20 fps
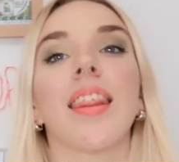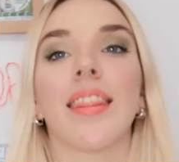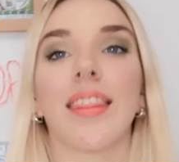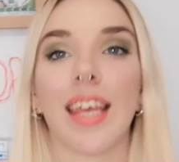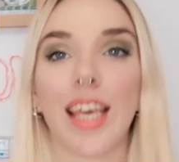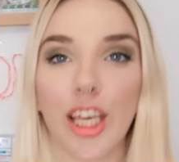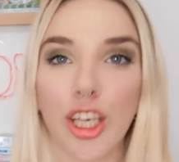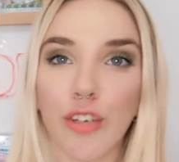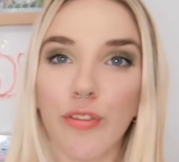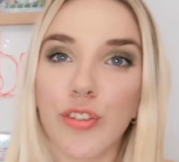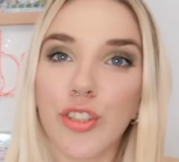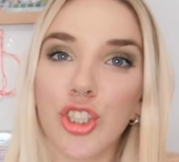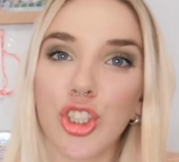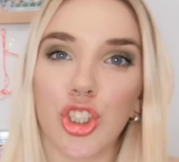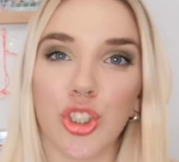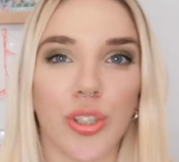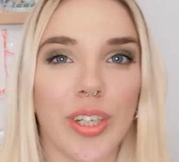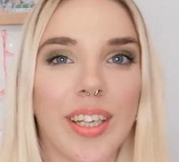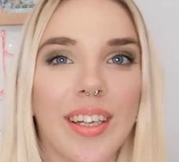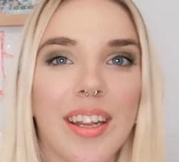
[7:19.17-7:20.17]
Thank you for
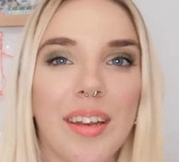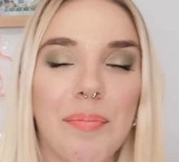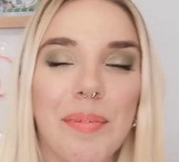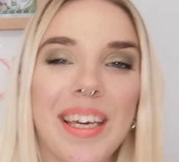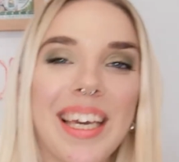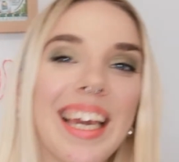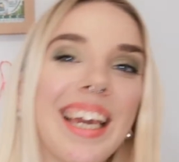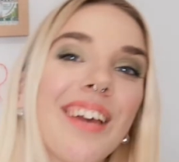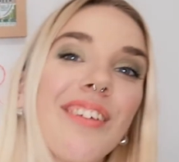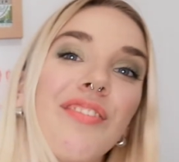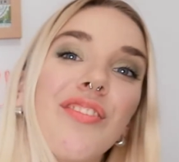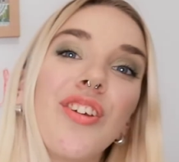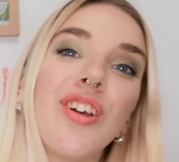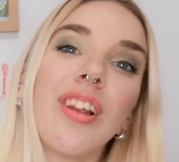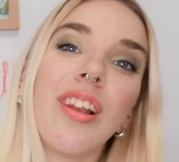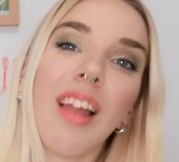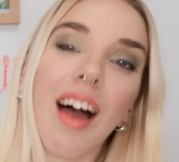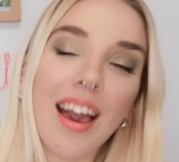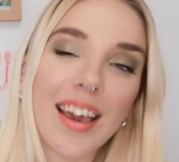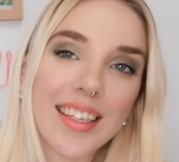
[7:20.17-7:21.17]
joining me. If you
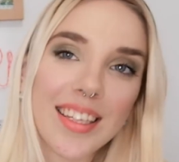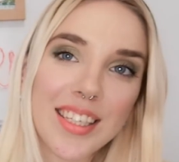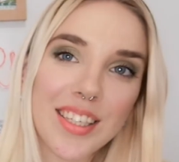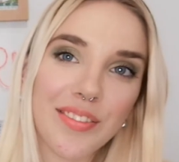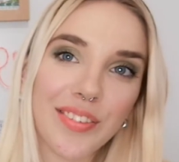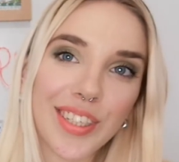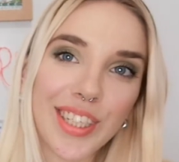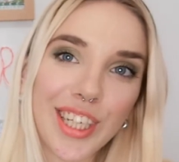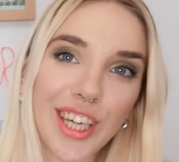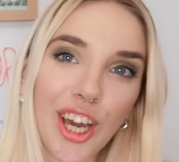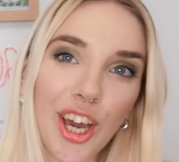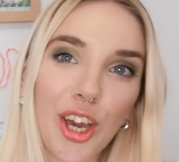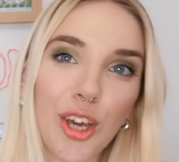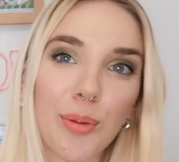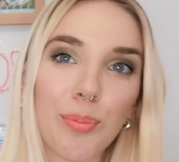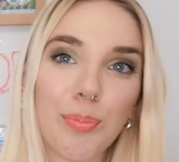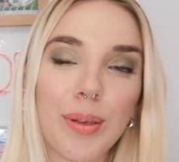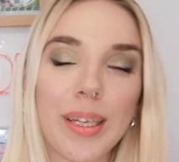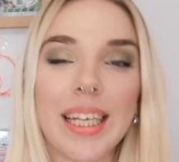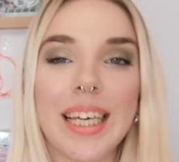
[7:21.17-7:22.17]
like this
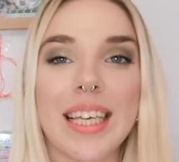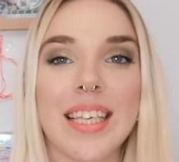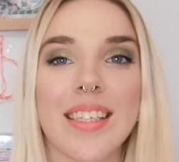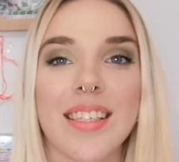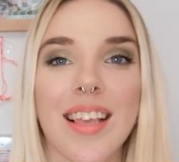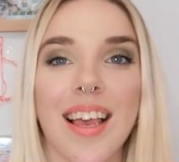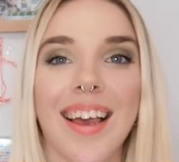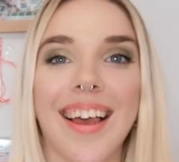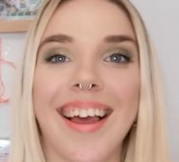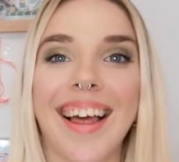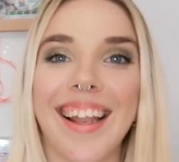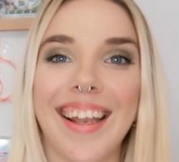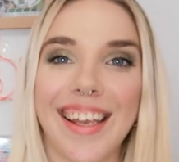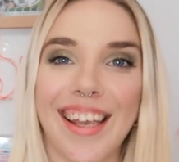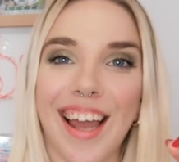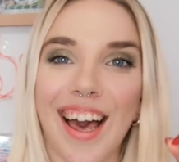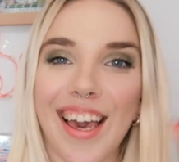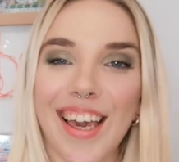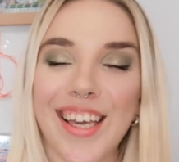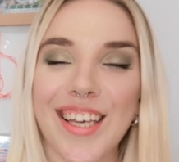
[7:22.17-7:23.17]
video, please
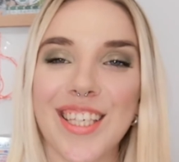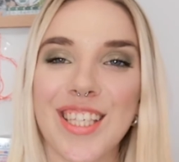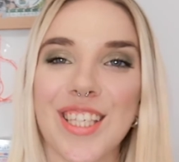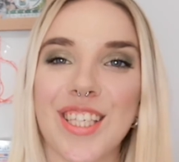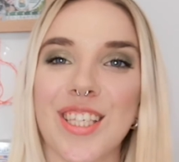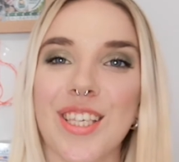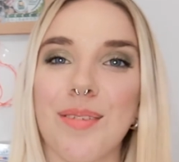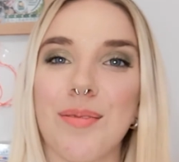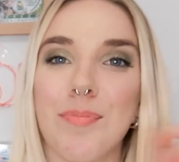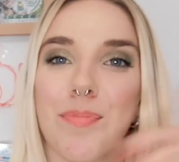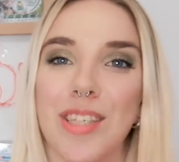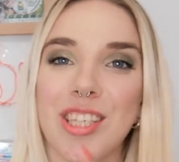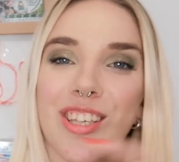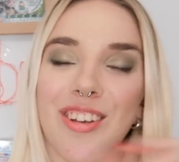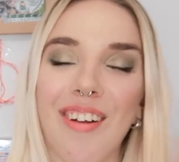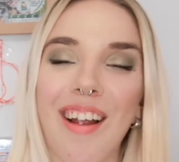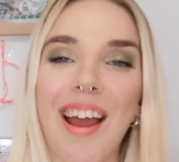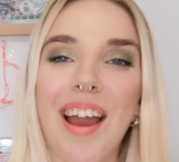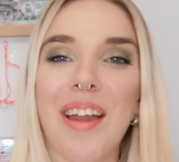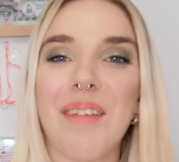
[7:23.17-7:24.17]
like,
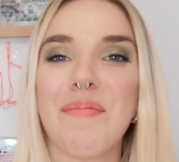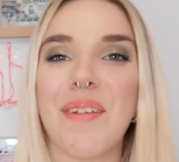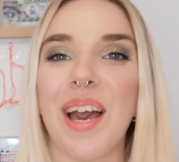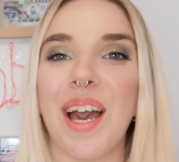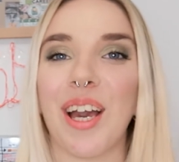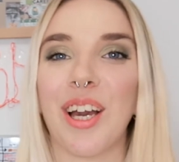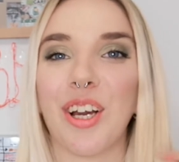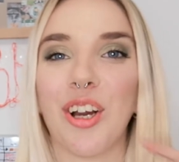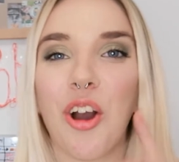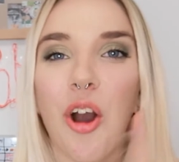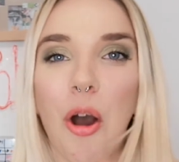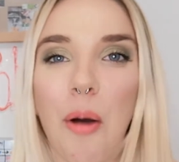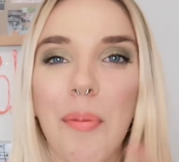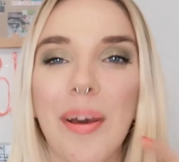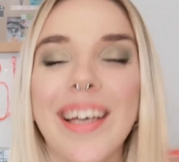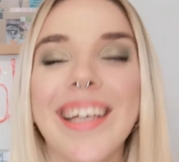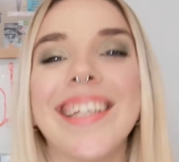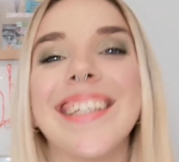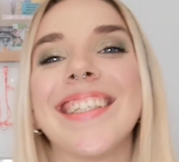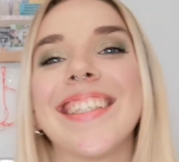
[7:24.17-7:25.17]
subscribe, and
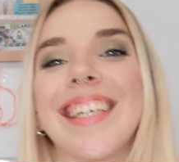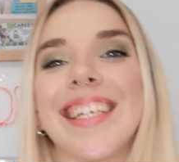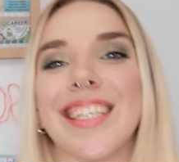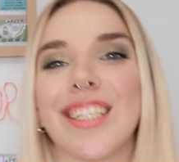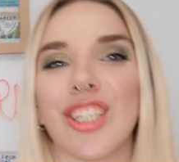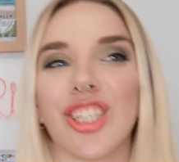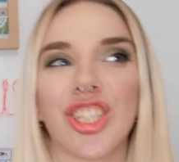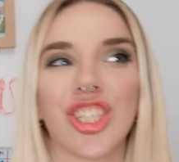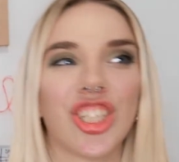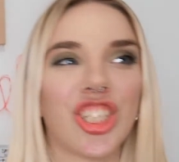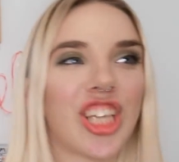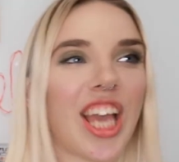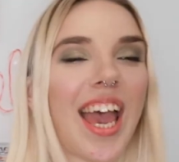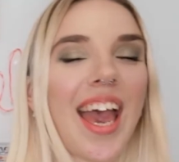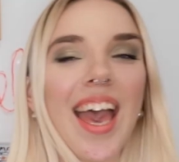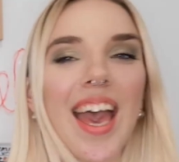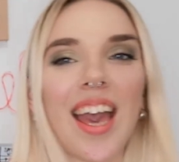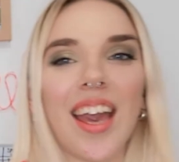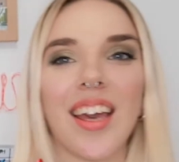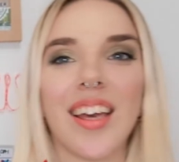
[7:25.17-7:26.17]
comment and
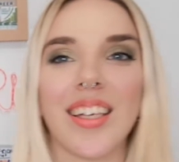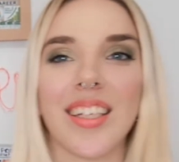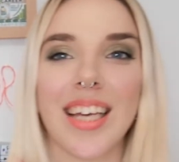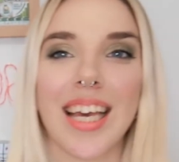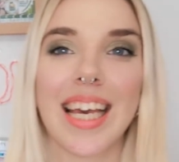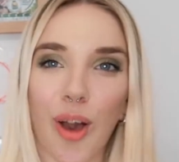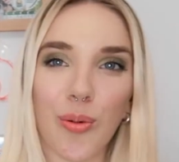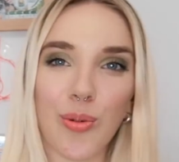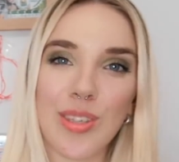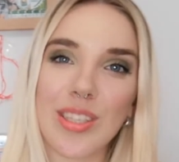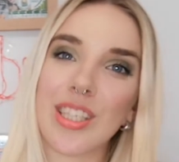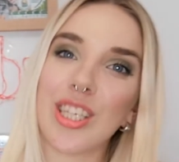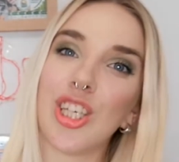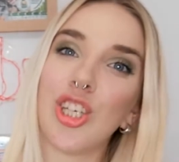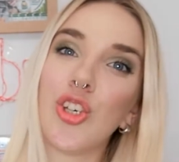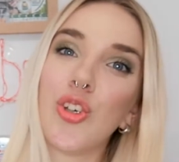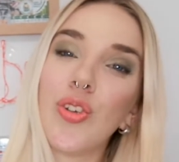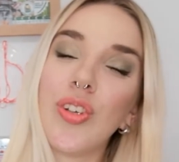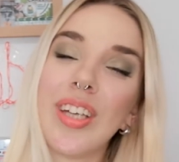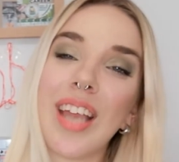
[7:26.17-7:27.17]
share. I will see
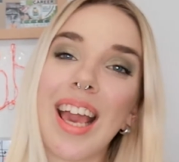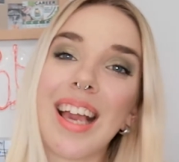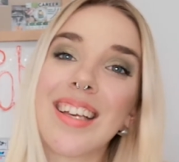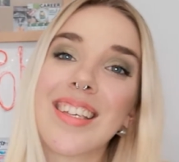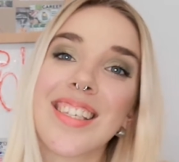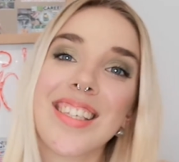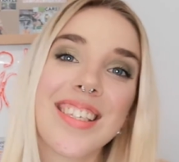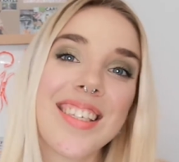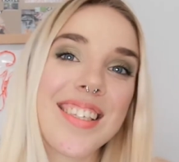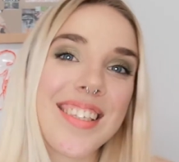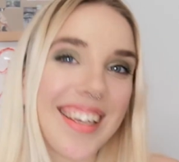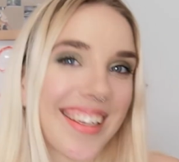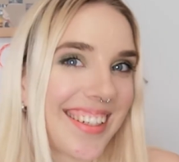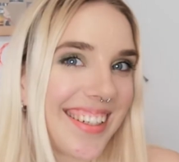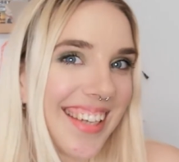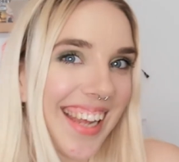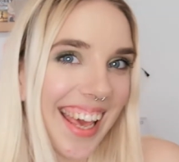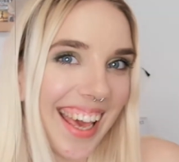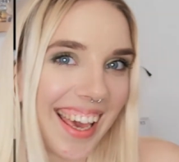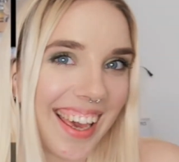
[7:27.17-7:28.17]
you next
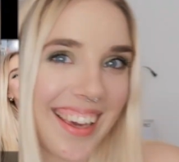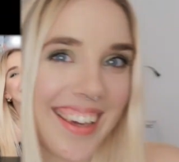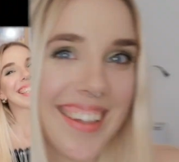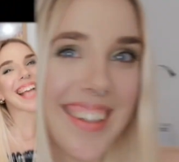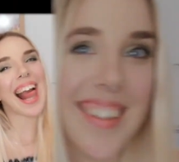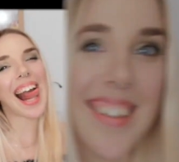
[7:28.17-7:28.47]
Sunday.